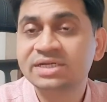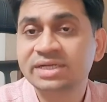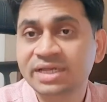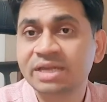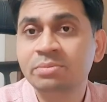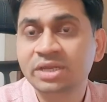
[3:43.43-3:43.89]
and
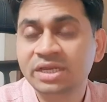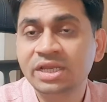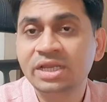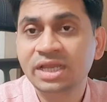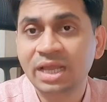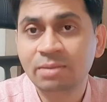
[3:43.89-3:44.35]
it can be
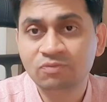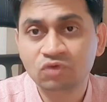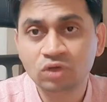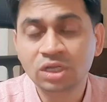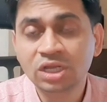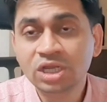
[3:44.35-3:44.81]
really
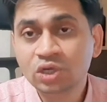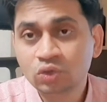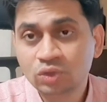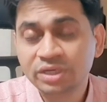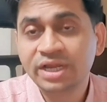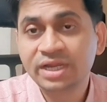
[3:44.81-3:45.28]
helpful to
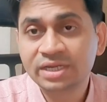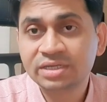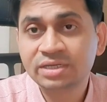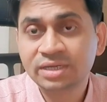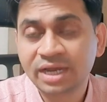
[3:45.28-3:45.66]
create